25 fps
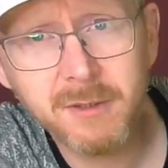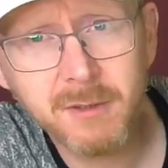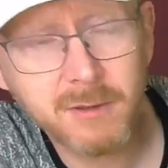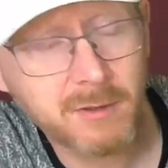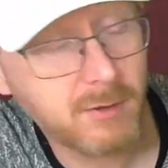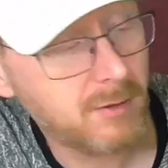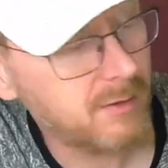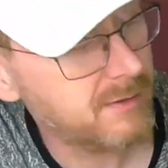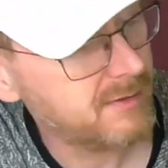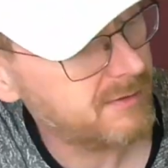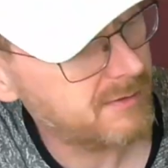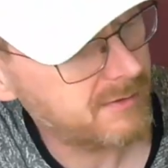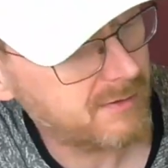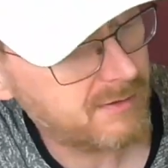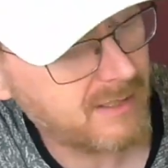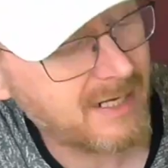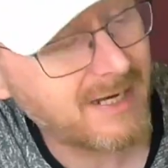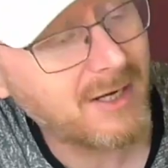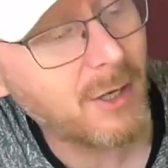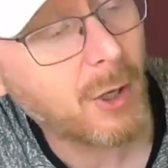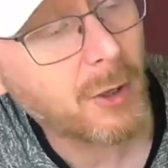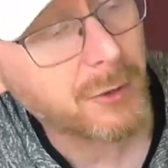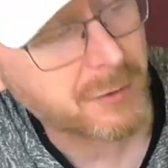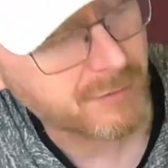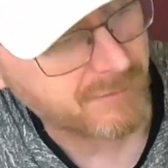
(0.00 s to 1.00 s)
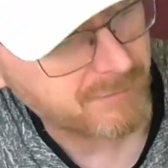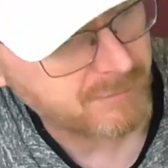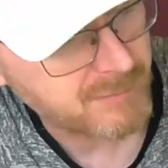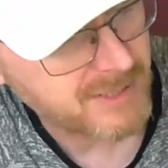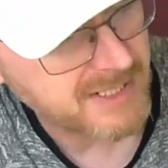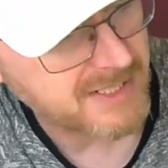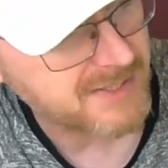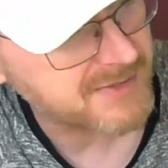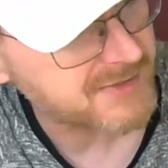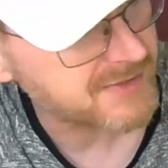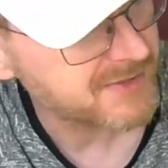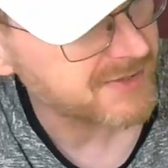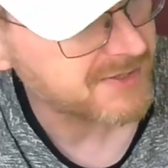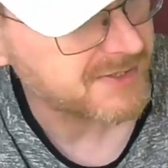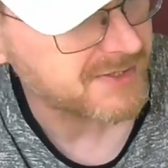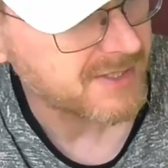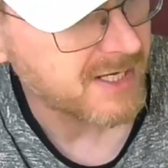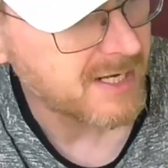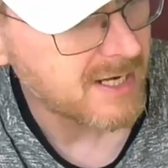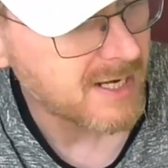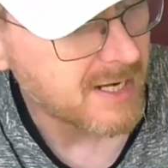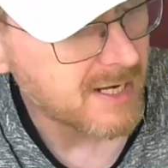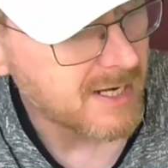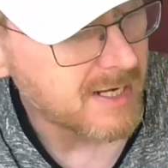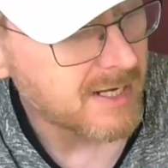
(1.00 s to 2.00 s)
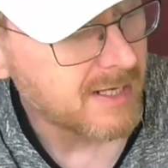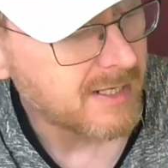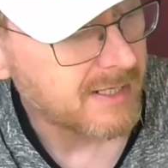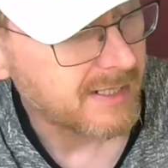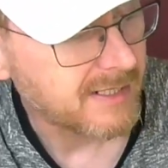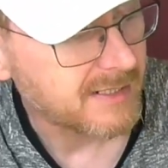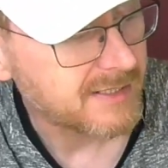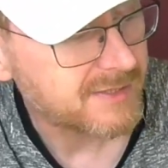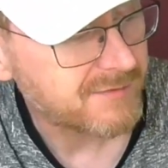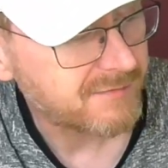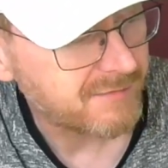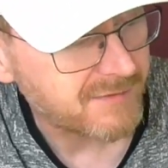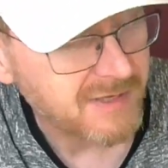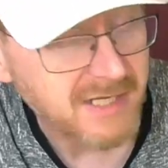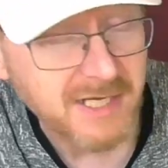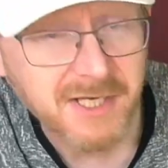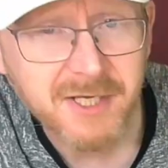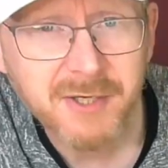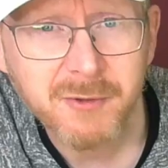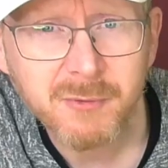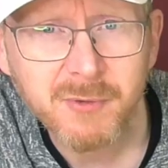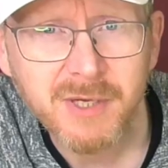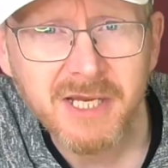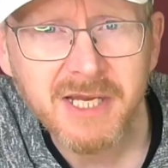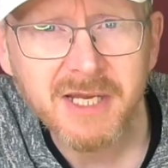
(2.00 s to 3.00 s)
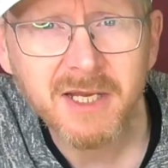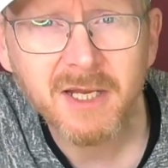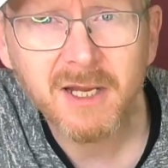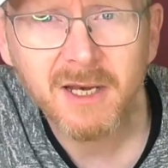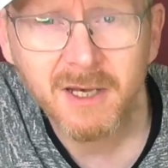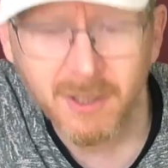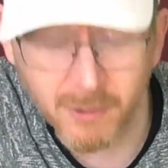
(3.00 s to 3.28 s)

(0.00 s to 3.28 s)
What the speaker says: because a lot of pieces, it's filigree, a